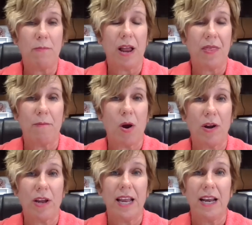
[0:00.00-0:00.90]
to put it on the
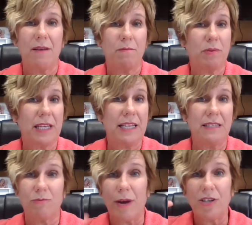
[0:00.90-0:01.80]
market,
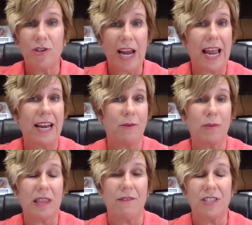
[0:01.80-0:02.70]
please raise your hand and
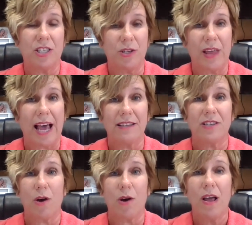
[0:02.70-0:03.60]
we'd love to do that.
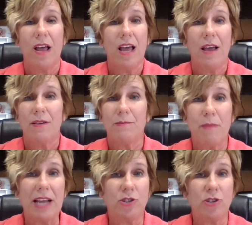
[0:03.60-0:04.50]
So
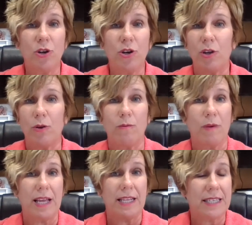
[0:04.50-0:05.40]
make sure you
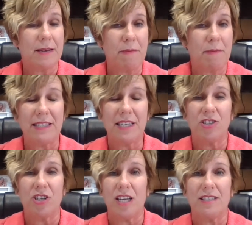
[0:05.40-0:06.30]
instant
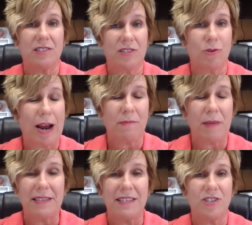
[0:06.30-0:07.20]
message us, direct
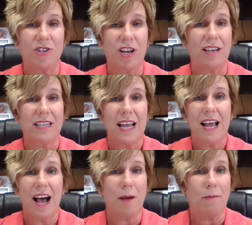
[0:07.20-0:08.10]
message us.
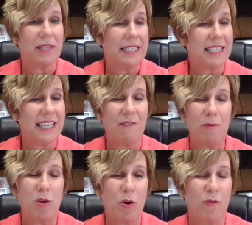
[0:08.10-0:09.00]
Lisa, give
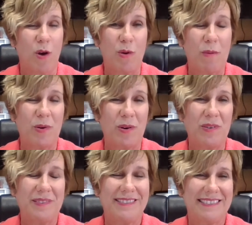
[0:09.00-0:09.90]
them your phone
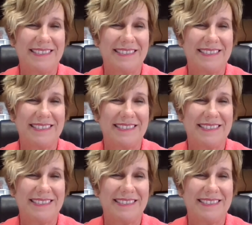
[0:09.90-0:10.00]
number.